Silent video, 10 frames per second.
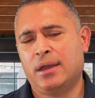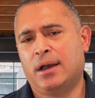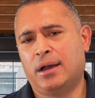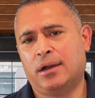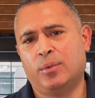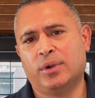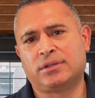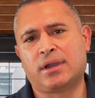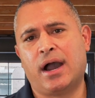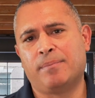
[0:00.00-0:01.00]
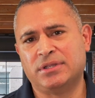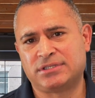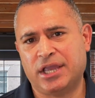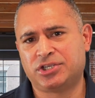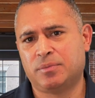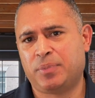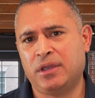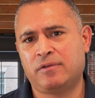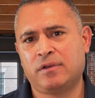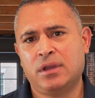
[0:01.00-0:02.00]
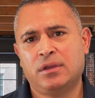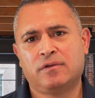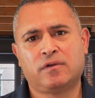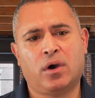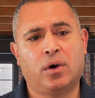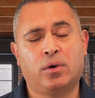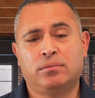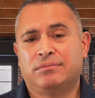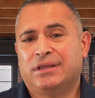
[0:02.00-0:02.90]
with the compensation piece. So,